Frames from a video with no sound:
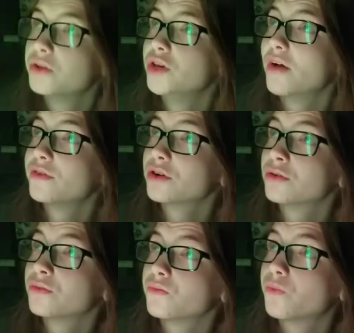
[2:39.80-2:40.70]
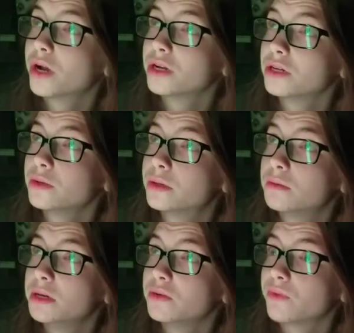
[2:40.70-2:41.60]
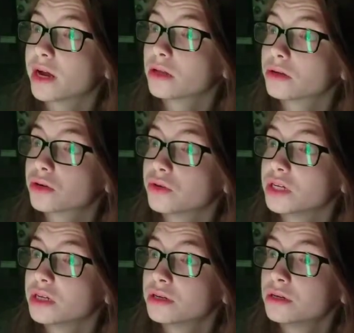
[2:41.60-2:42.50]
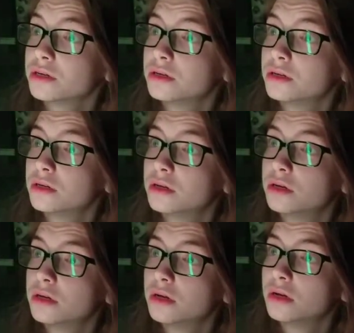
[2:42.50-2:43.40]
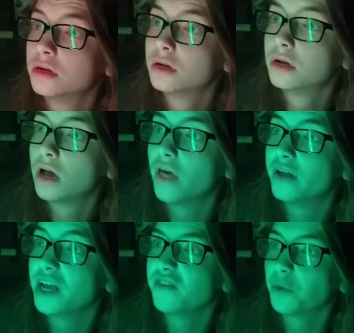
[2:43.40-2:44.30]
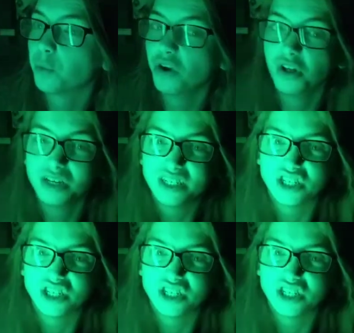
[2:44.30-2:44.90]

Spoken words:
You have your, what used to be regular green, and then you have a really